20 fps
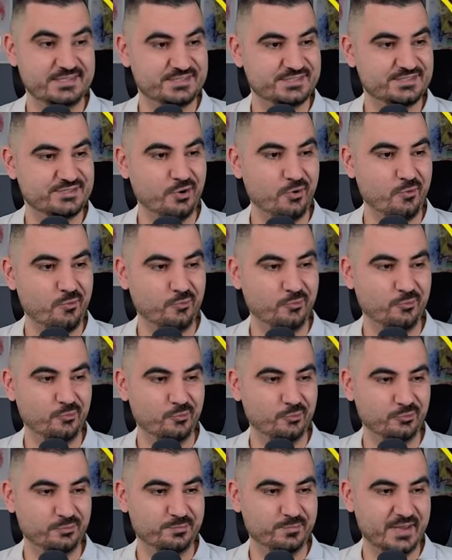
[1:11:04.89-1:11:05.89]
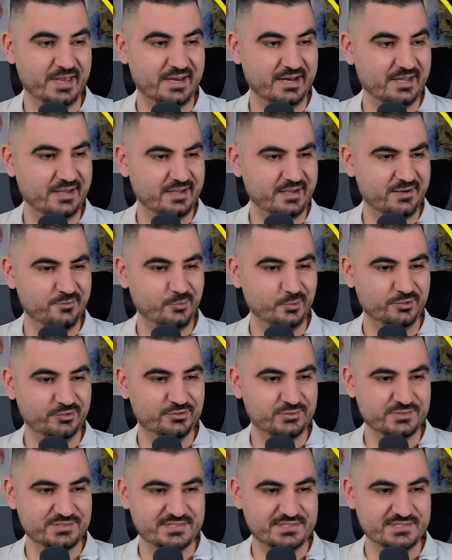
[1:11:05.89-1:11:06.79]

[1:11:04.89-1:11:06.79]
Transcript: He's so good, man. I really want